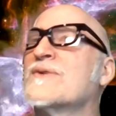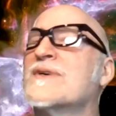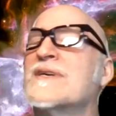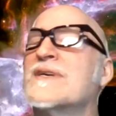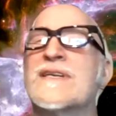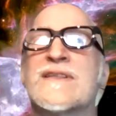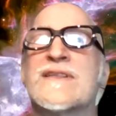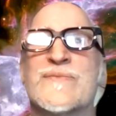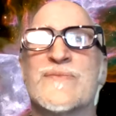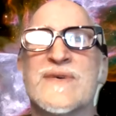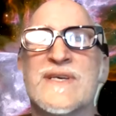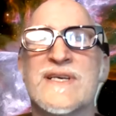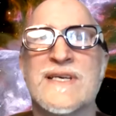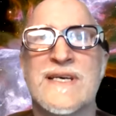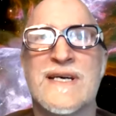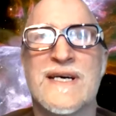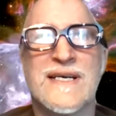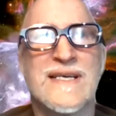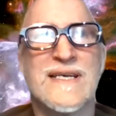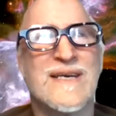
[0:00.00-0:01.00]
rid of the big
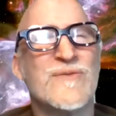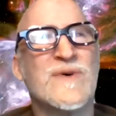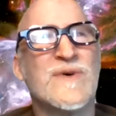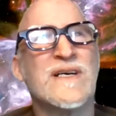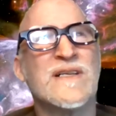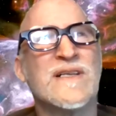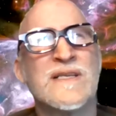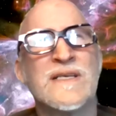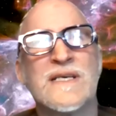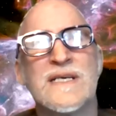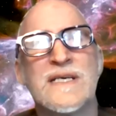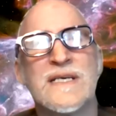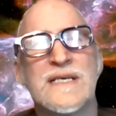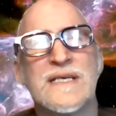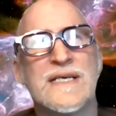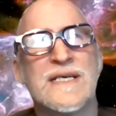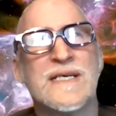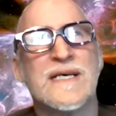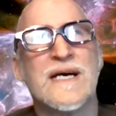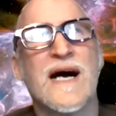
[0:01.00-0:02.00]
guy. Well,
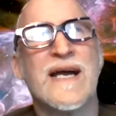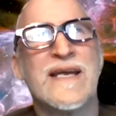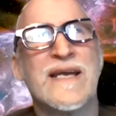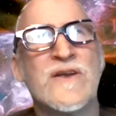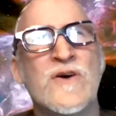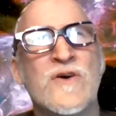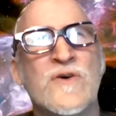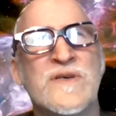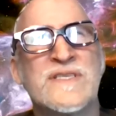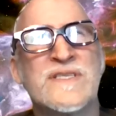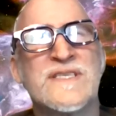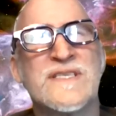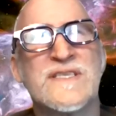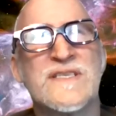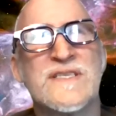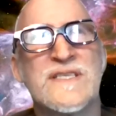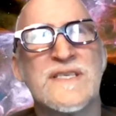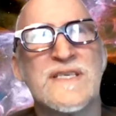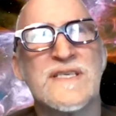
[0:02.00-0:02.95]
I know it's just